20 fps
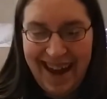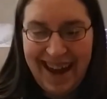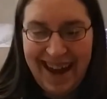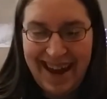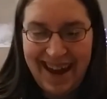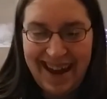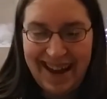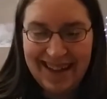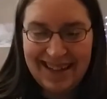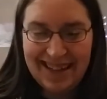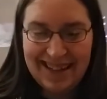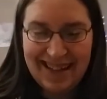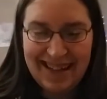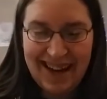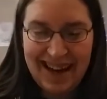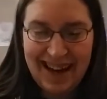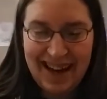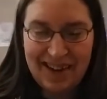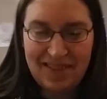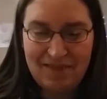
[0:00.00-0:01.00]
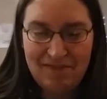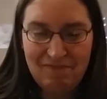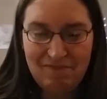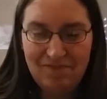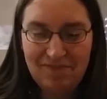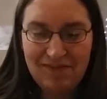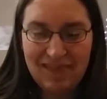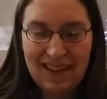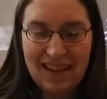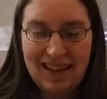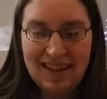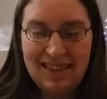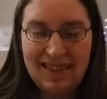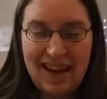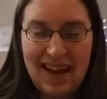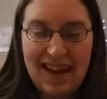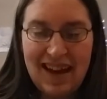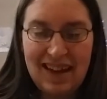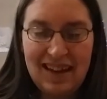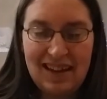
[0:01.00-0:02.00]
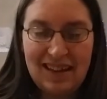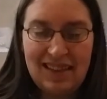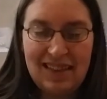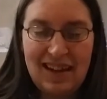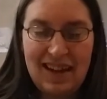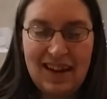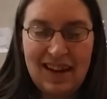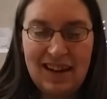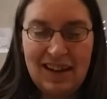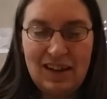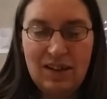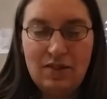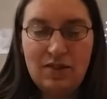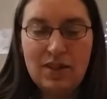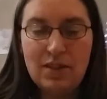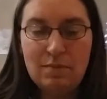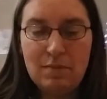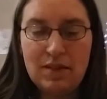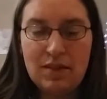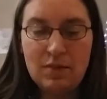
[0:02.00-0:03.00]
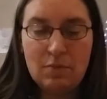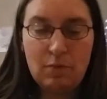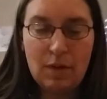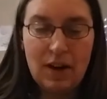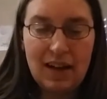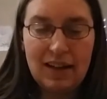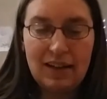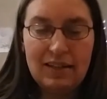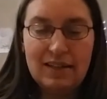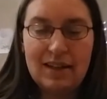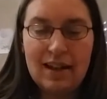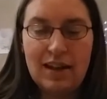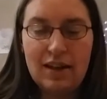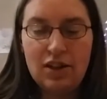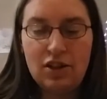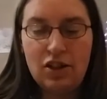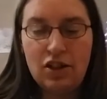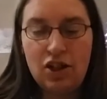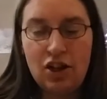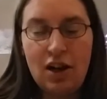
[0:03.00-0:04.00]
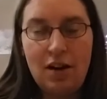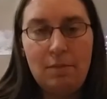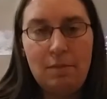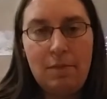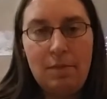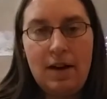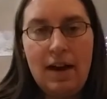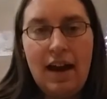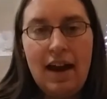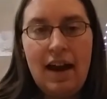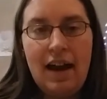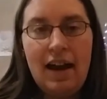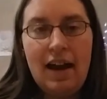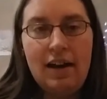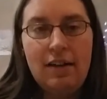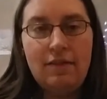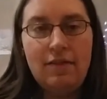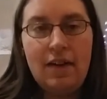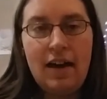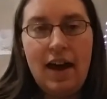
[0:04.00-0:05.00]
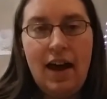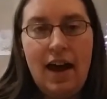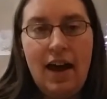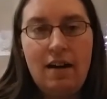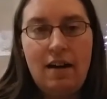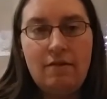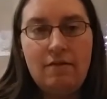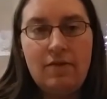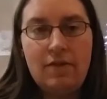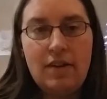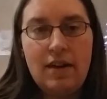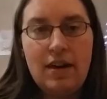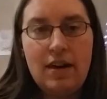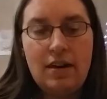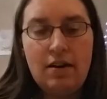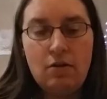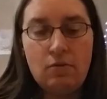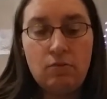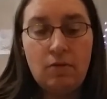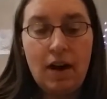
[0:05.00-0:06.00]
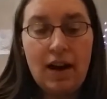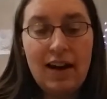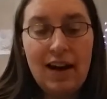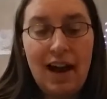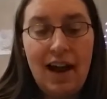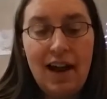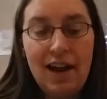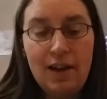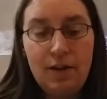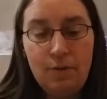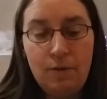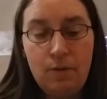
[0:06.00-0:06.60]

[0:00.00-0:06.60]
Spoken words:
And they can use them as wings and jump, and if they have the right height